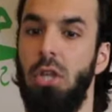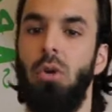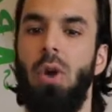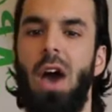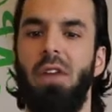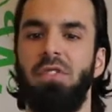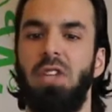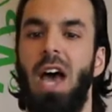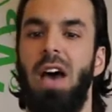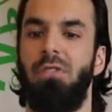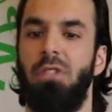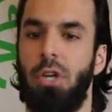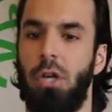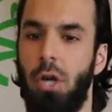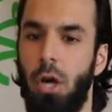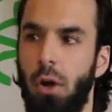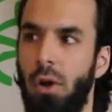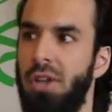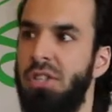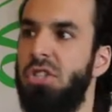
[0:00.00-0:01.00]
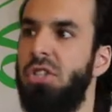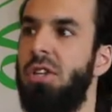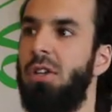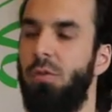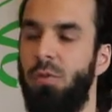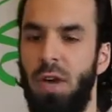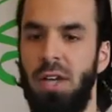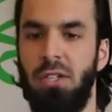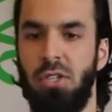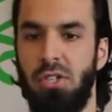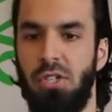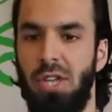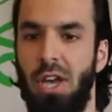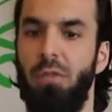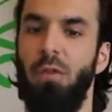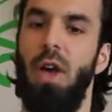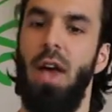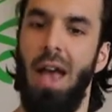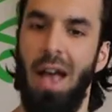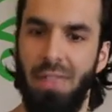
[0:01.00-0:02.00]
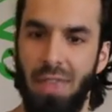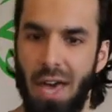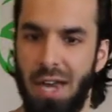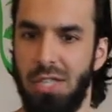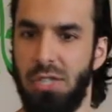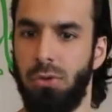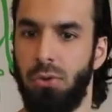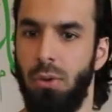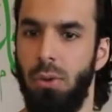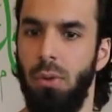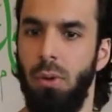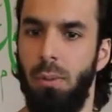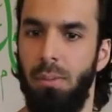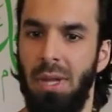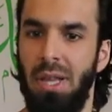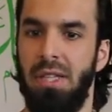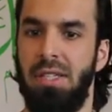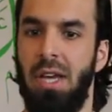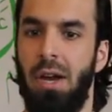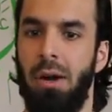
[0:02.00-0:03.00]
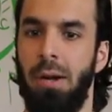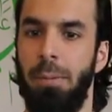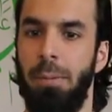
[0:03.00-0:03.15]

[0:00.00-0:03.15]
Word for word: You have to have the courage to defend yourself, and that is through military.